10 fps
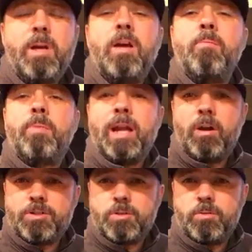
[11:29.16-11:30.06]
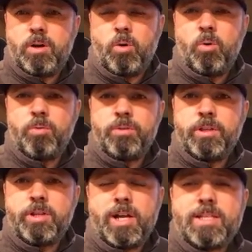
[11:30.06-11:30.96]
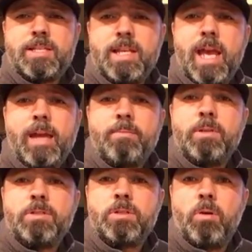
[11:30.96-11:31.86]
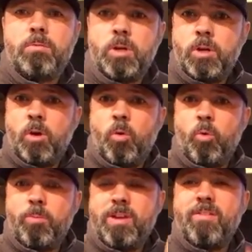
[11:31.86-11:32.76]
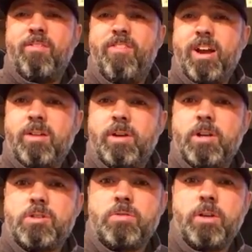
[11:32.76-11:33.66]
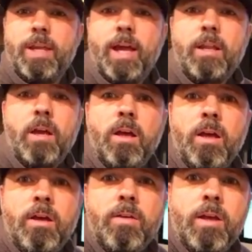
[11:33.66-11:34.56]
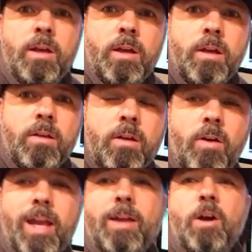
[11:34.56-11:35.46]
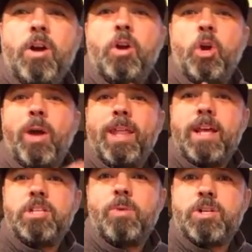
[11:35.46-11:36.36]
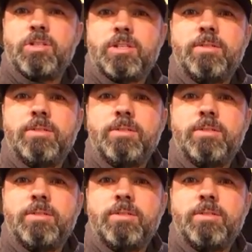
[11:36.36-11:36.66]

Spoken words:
But I also own the .ca, so we'll be very, very soon on that. Okay, go ahead and ask your questions.